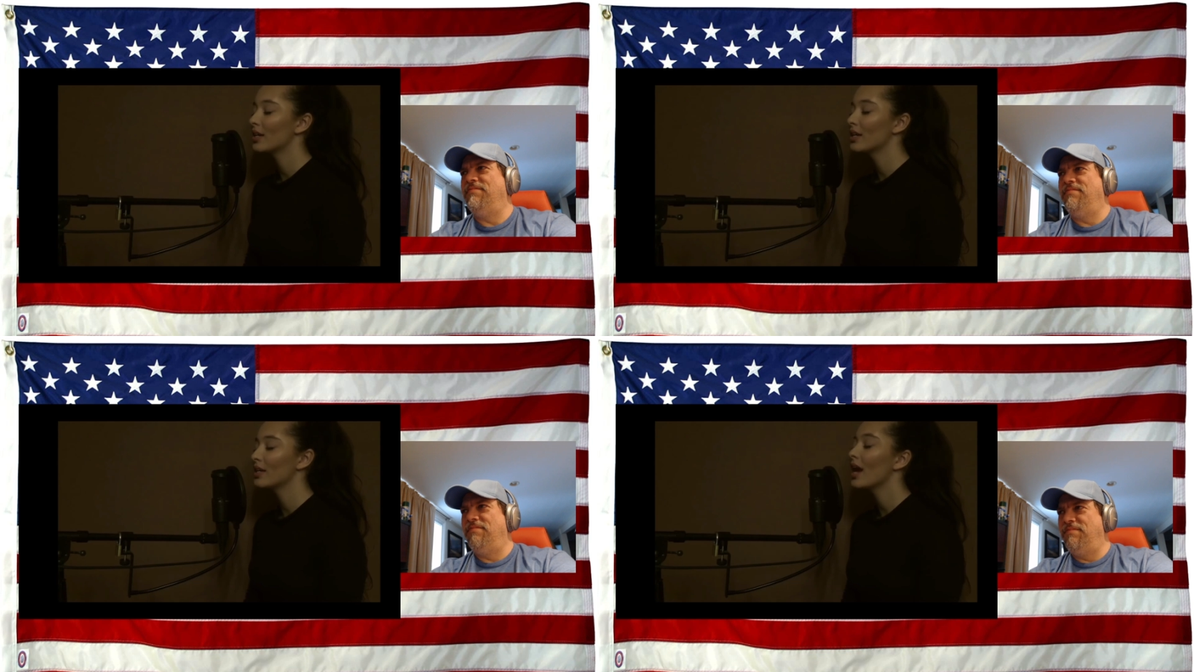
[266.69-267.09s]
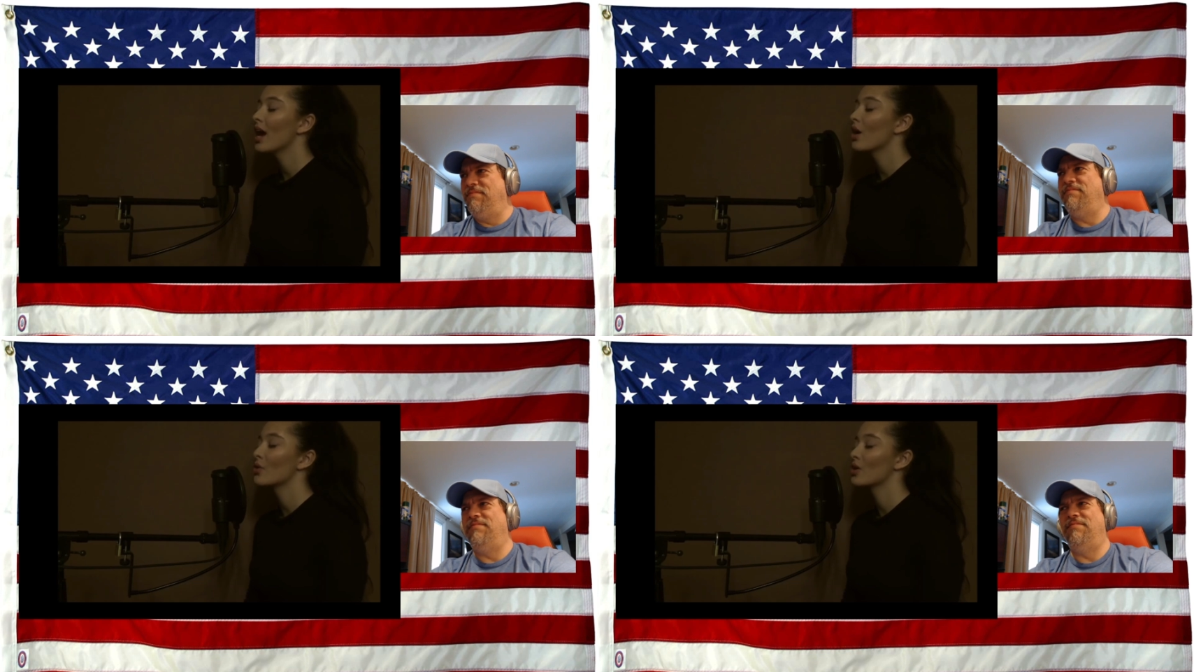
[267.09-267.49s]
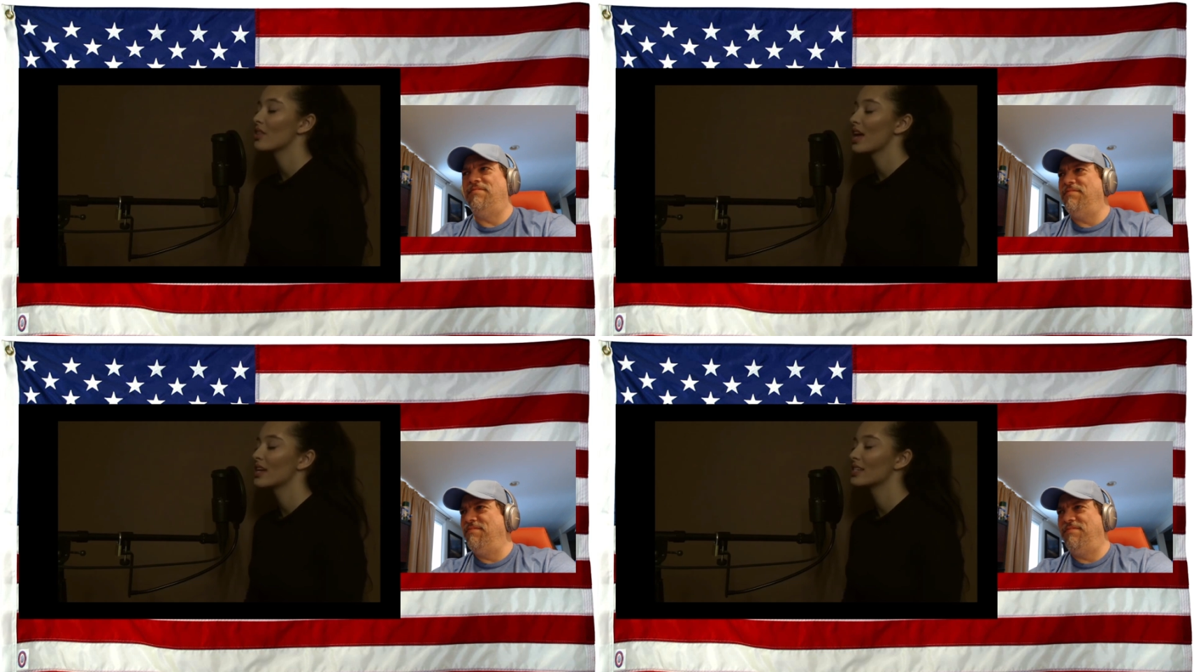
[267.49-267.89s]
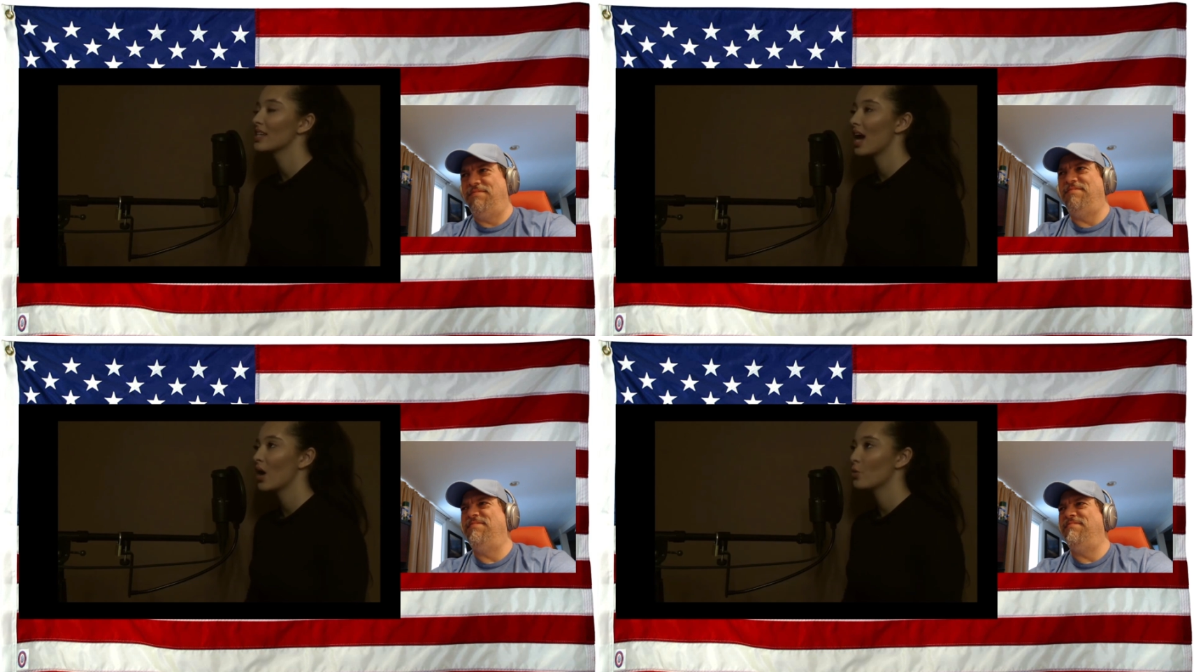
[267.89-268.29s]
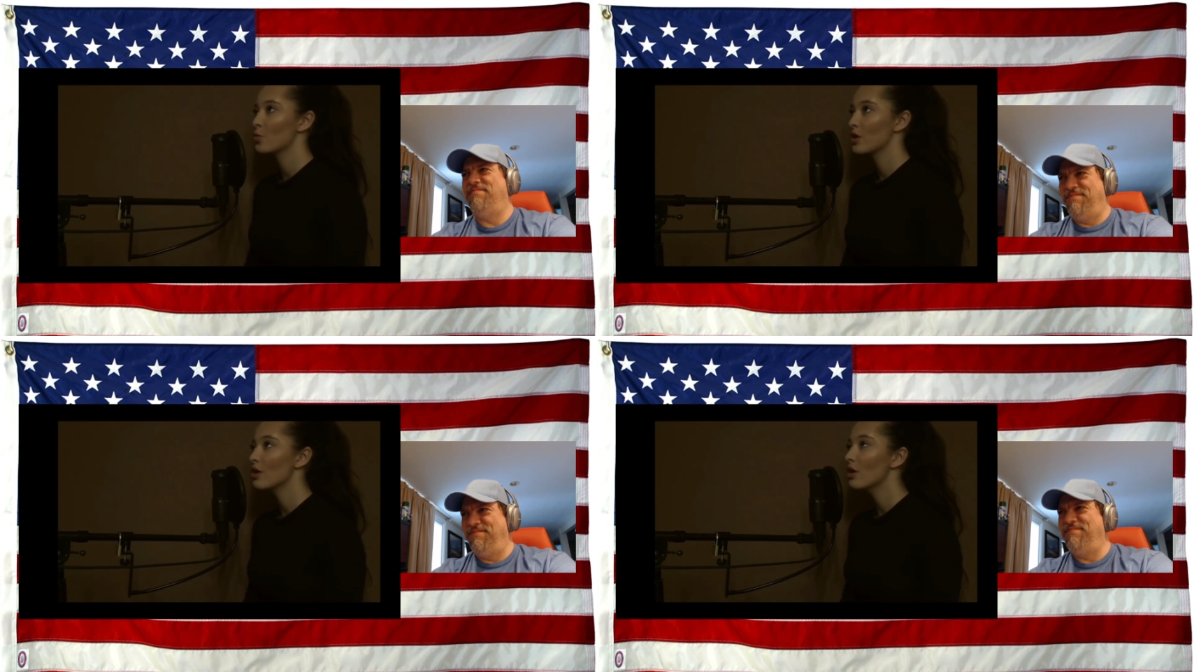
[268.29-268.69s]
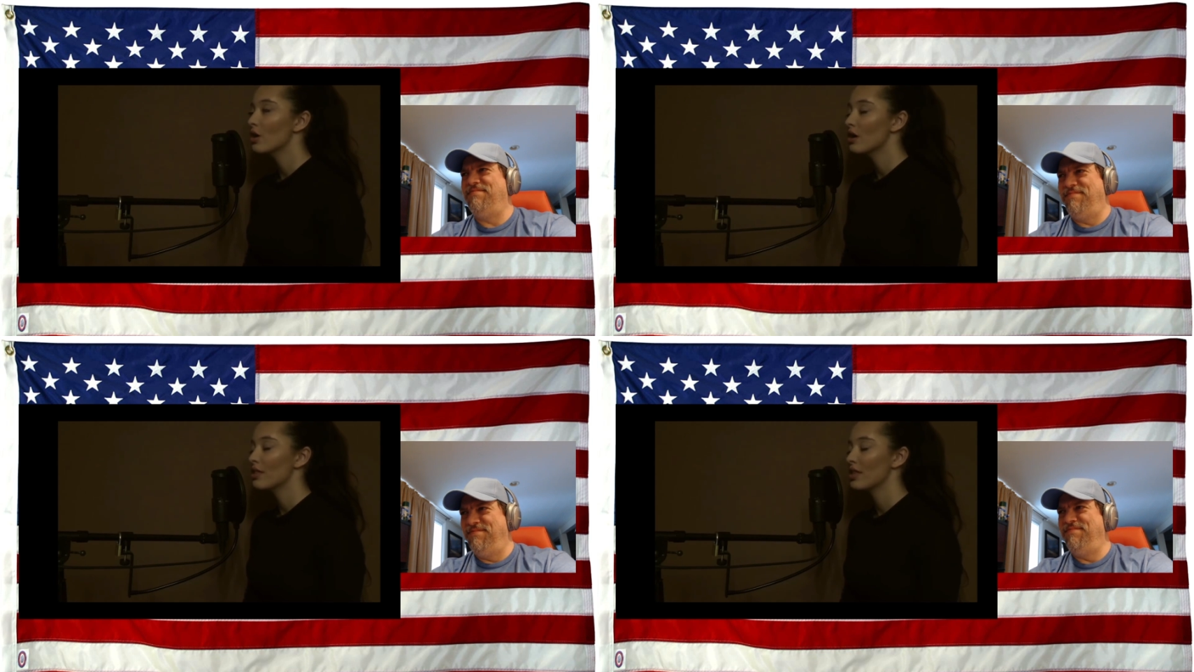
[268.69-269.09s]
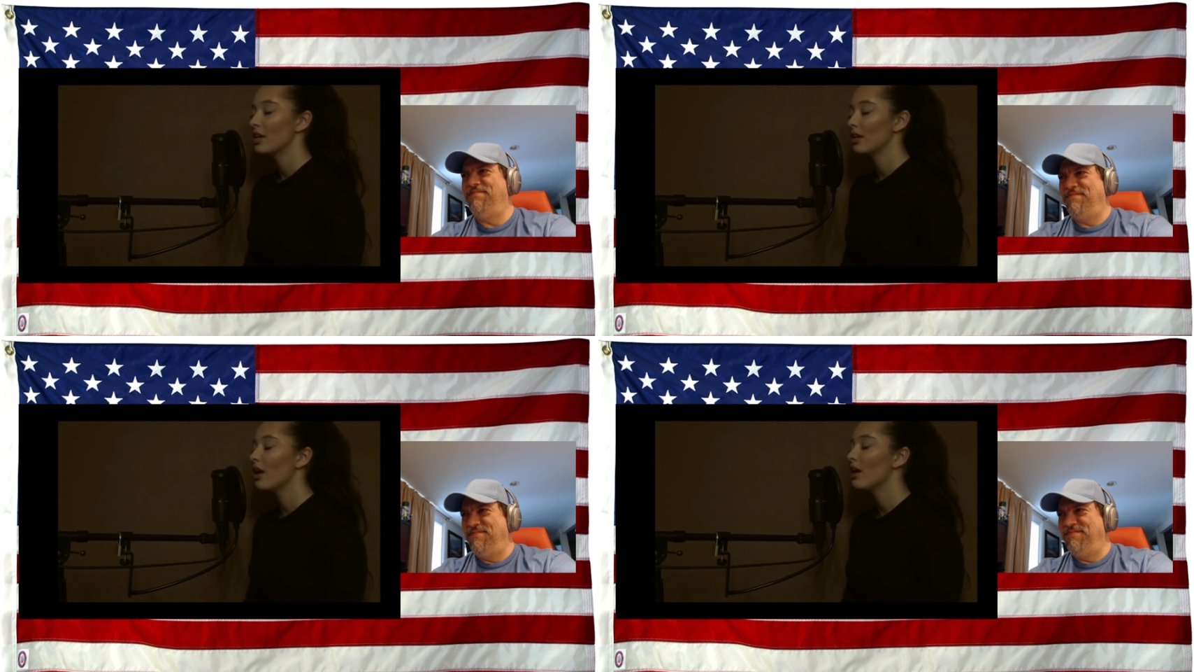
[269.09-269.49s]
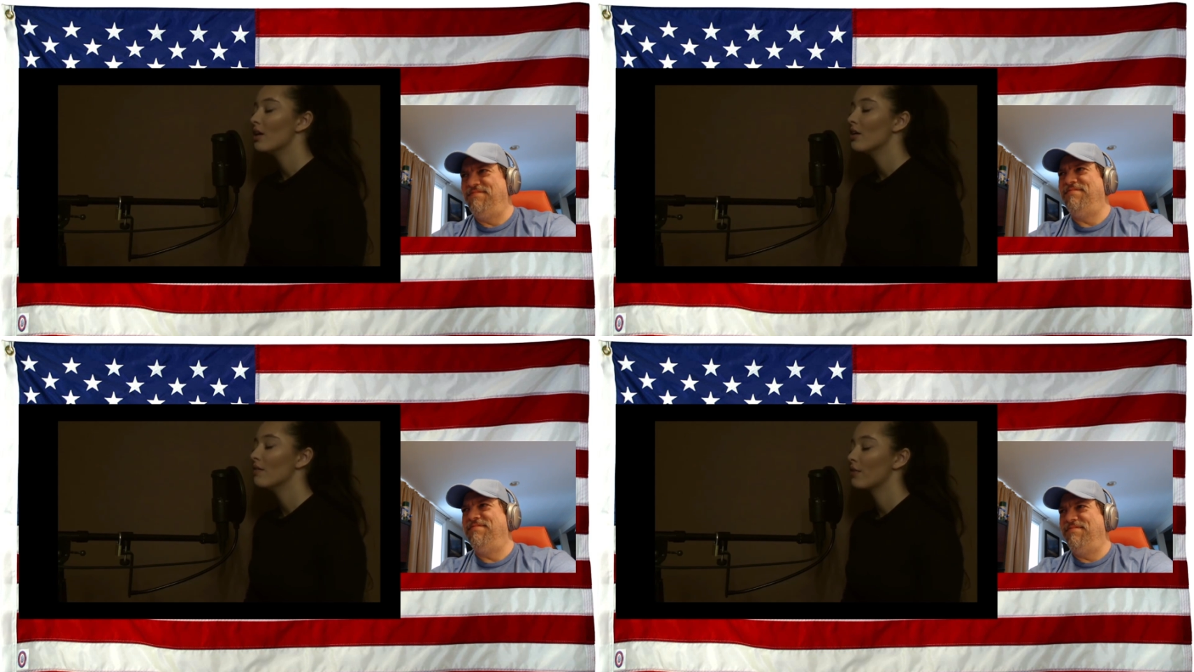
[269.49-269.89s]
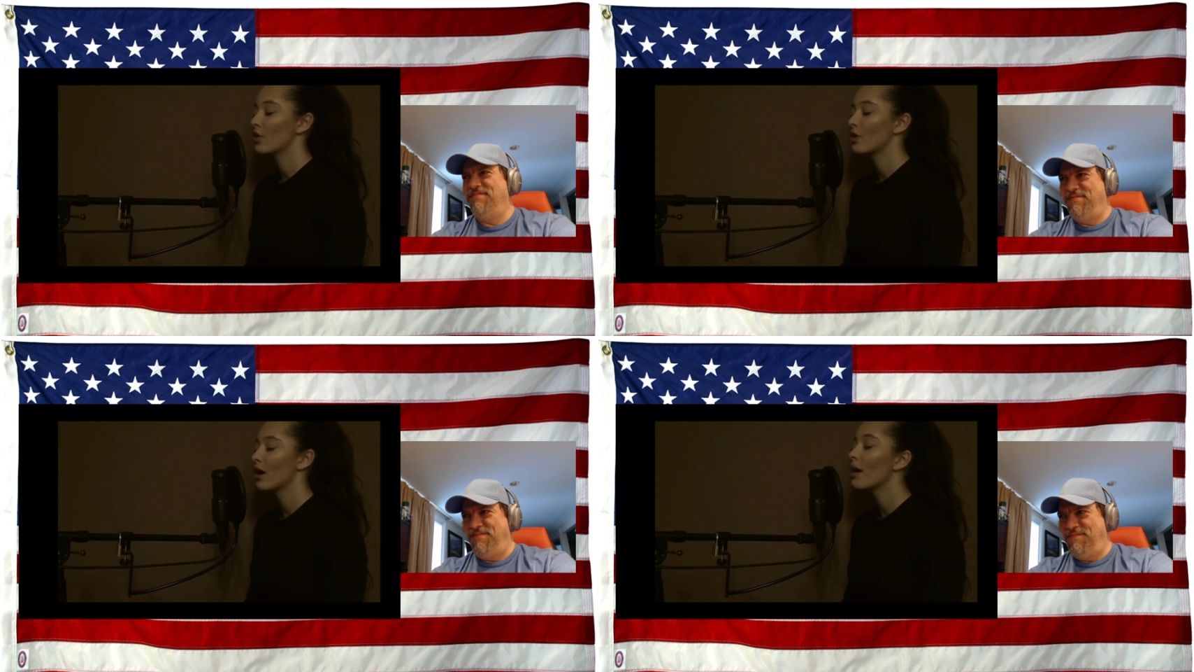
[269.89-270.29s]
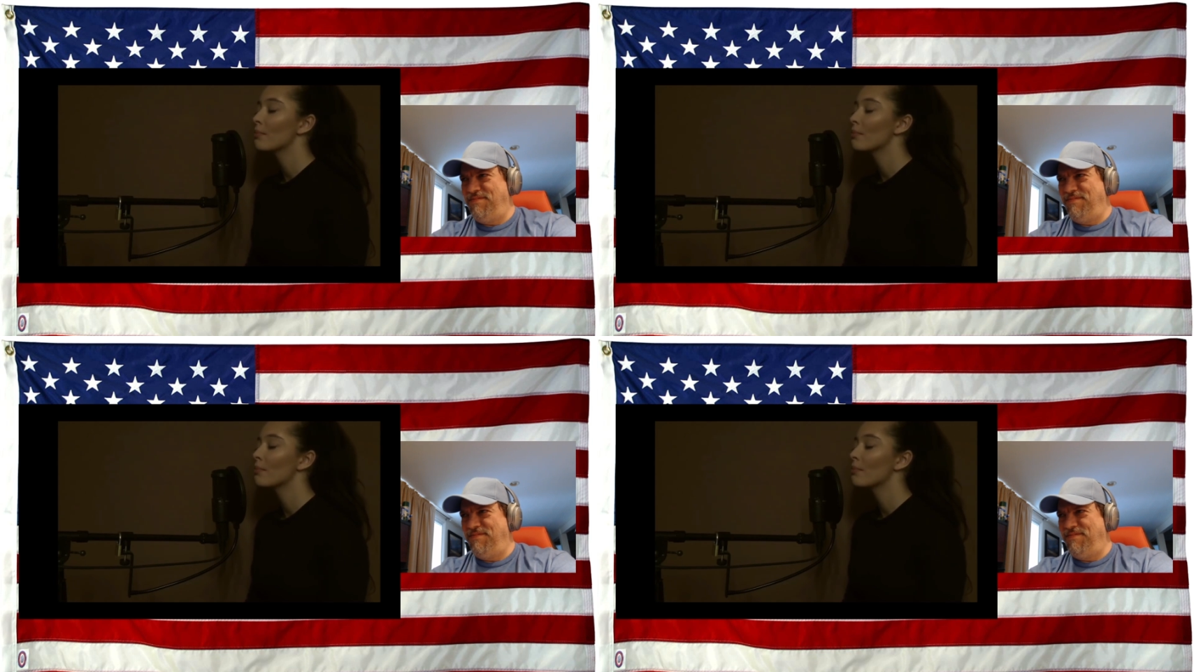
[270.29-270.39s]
Speaker 1: it out of that town when nothing ever